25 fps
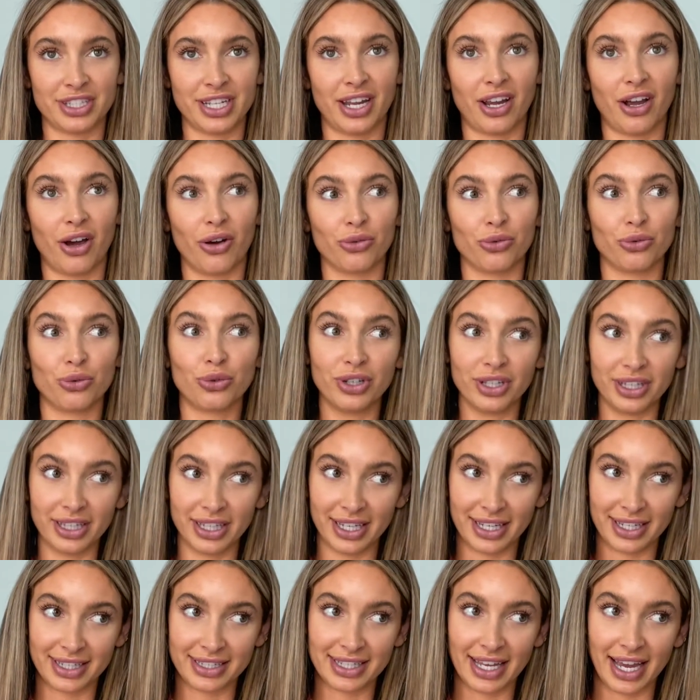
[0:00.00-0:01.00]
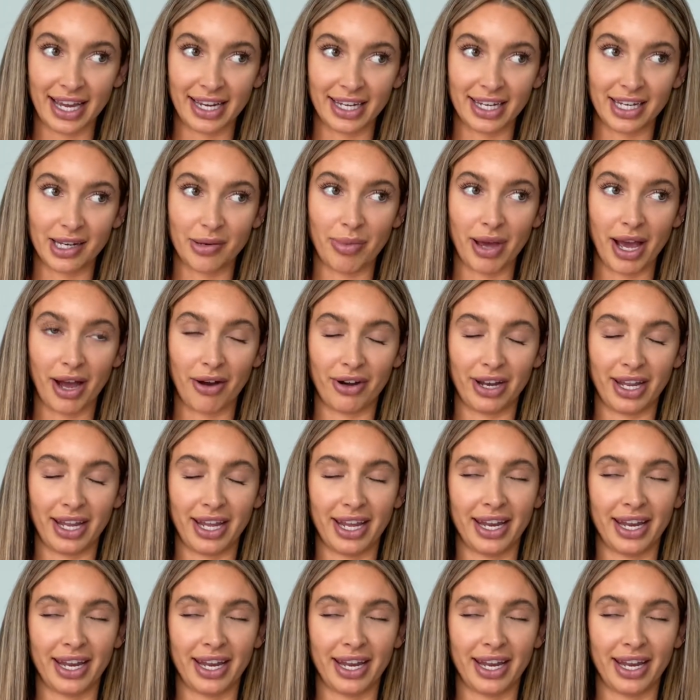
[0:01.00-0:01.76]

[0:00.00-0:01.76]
I got really excited about it,